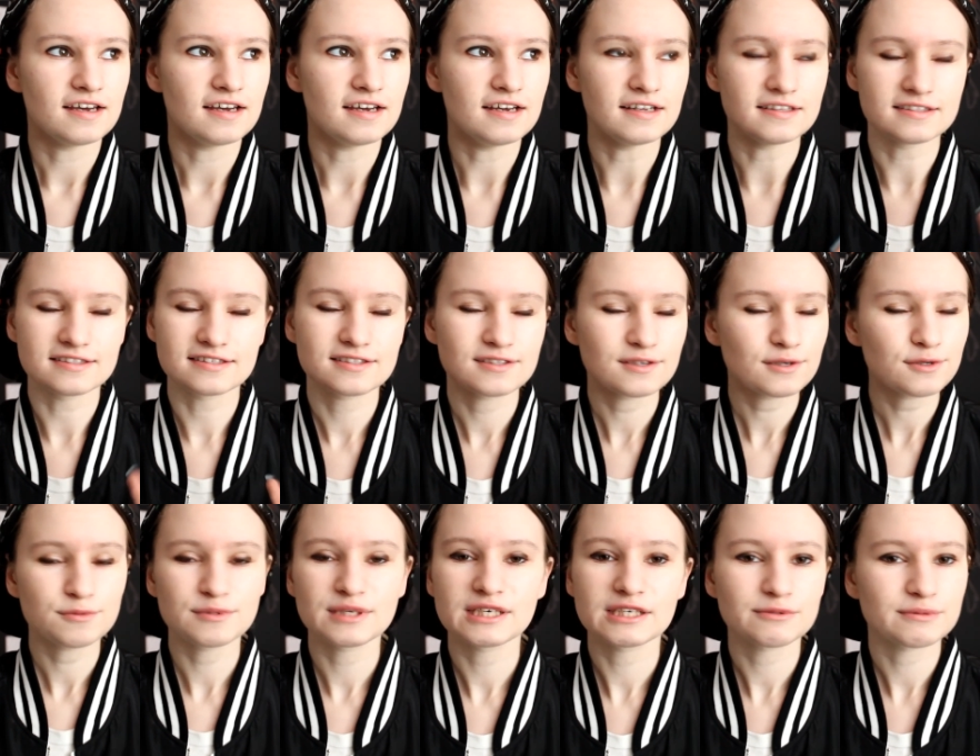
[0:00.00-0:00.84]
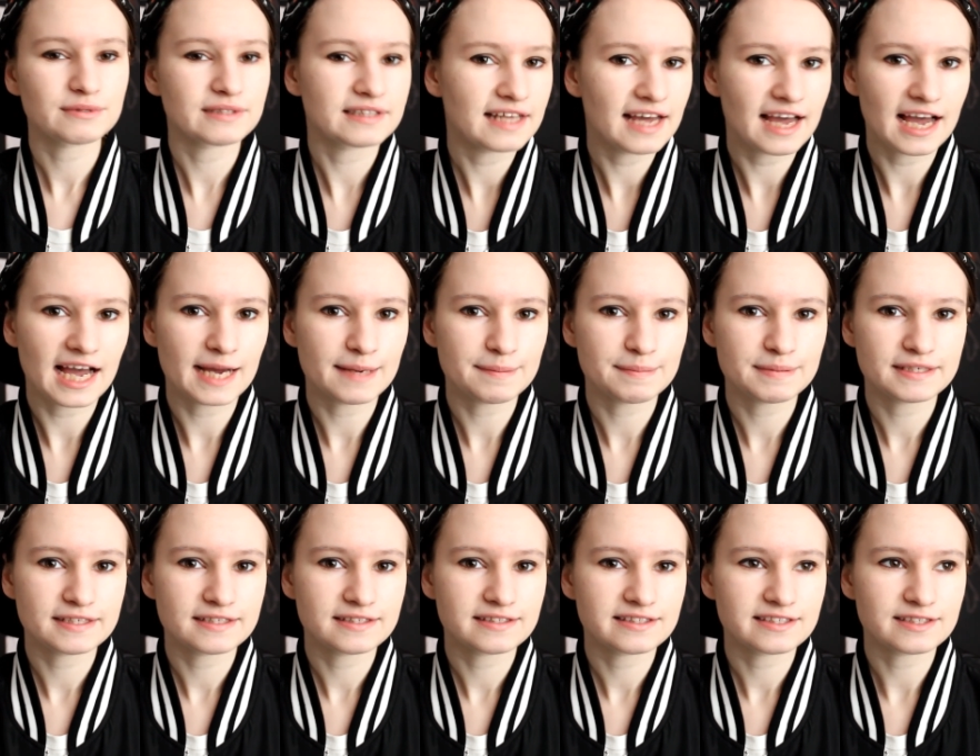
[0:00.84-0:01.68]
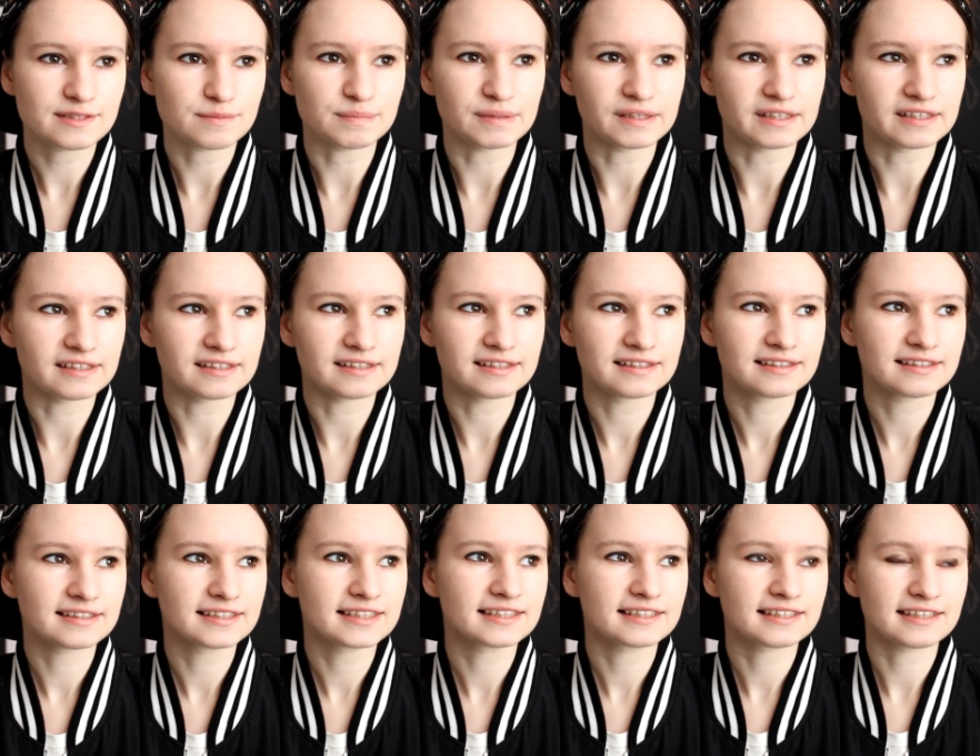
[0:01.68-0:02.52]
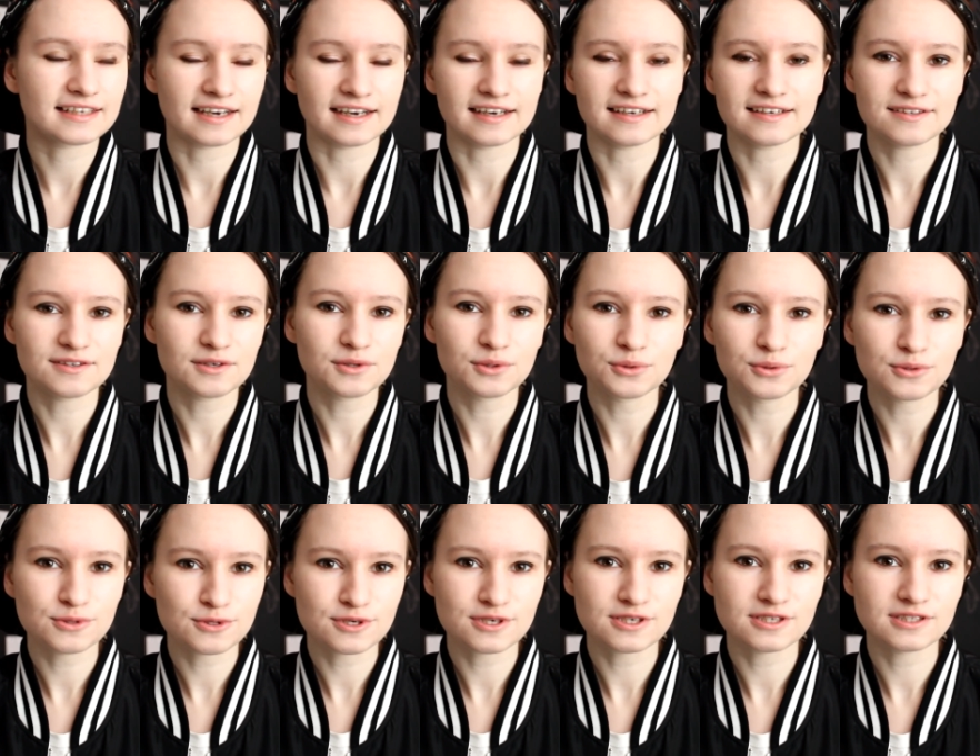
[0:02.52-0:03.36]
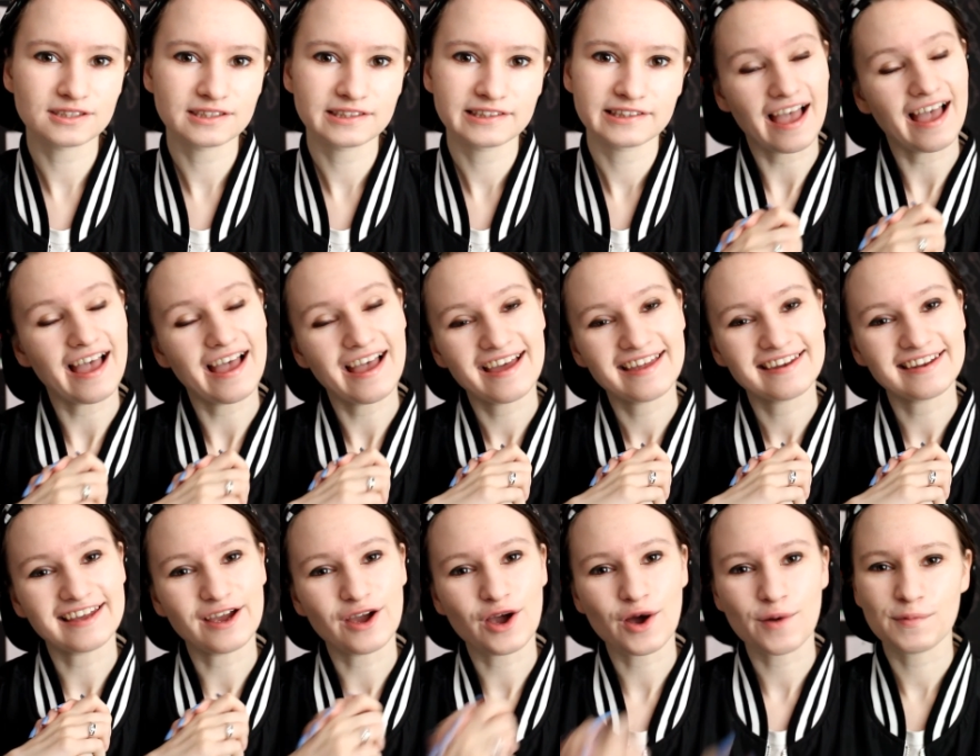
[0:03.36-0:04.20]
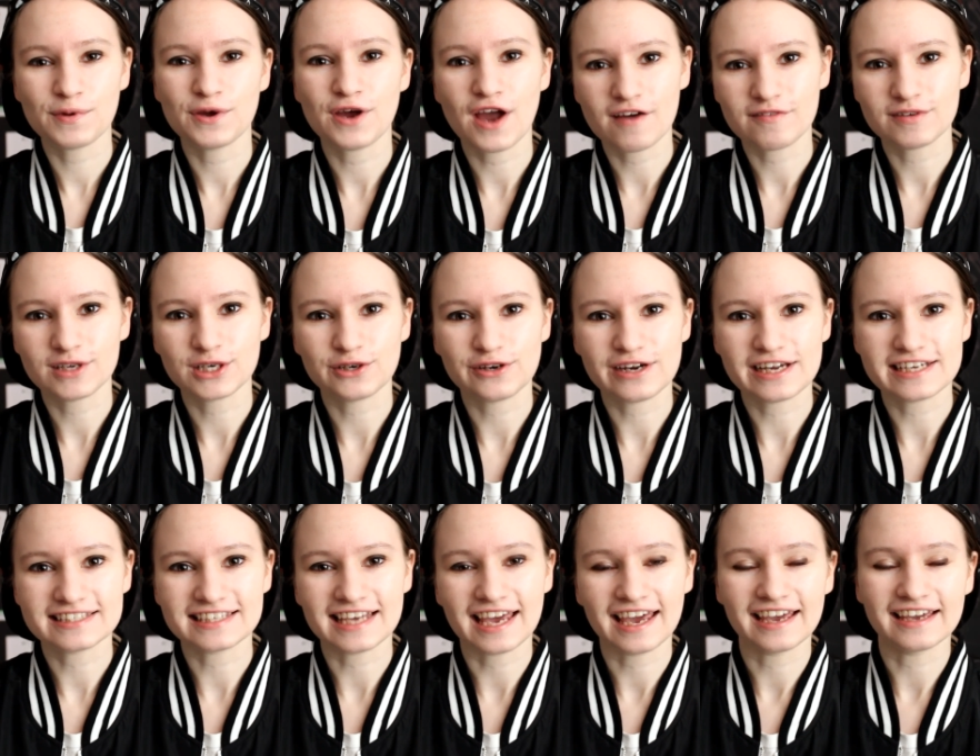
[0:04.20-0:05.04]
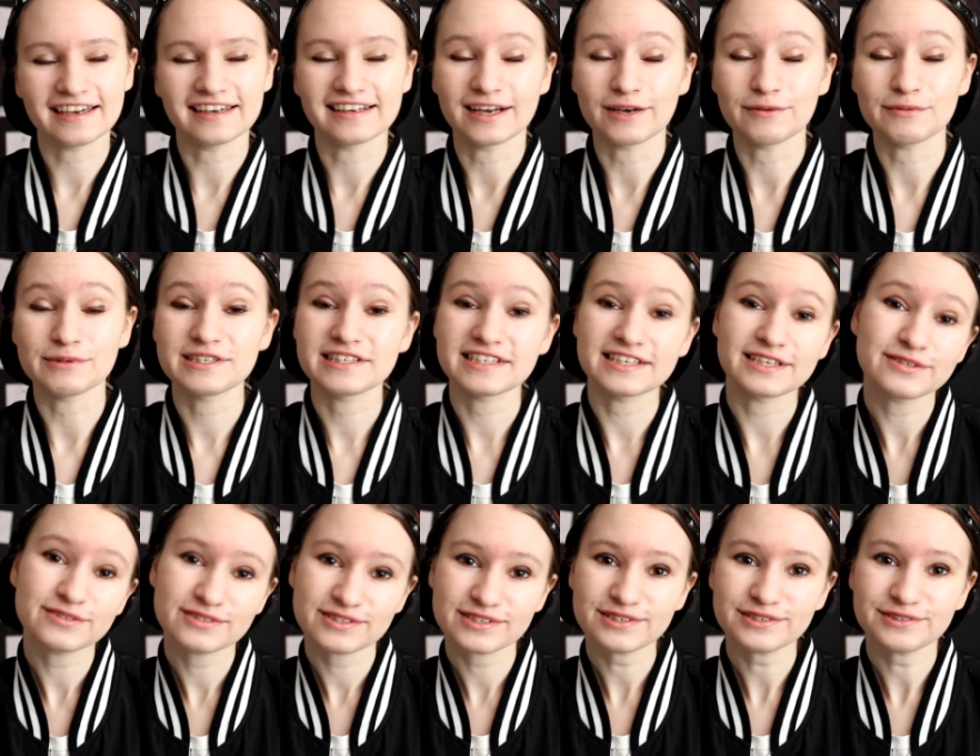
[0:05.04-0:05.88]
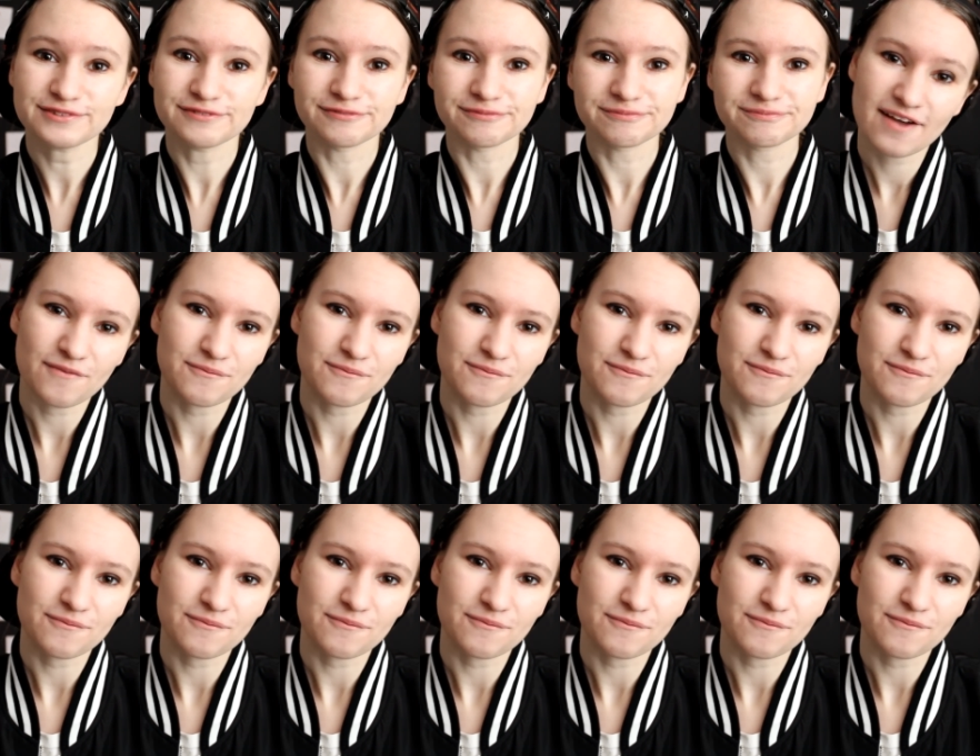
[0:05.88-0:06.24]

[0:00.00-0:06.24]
It's so weird when that happens, but kind of cool. And I hope you're having a great day, and I will see you soon.